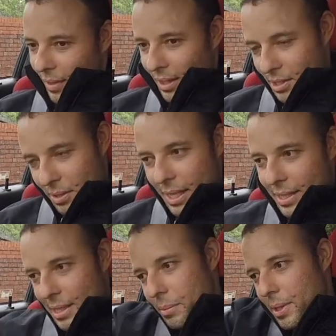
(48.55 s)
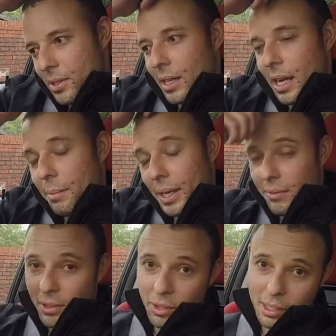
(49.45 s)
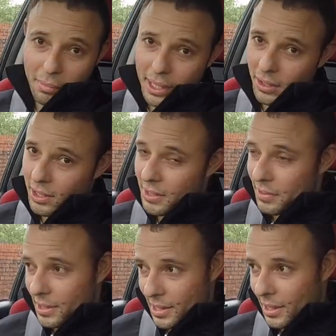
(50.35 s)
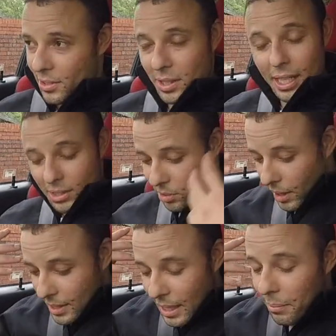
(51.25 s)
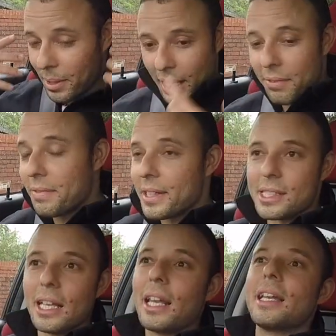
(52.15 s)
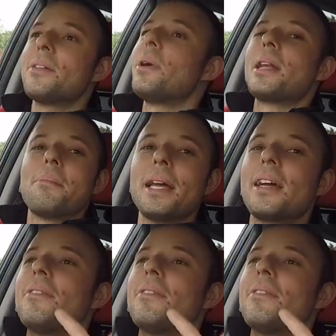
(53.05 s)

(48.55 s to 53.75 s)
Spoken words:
So yeah, someone's gonna come and have a look. It might not even sell today. As you can see, I'm rough as hell. I didn't want to make a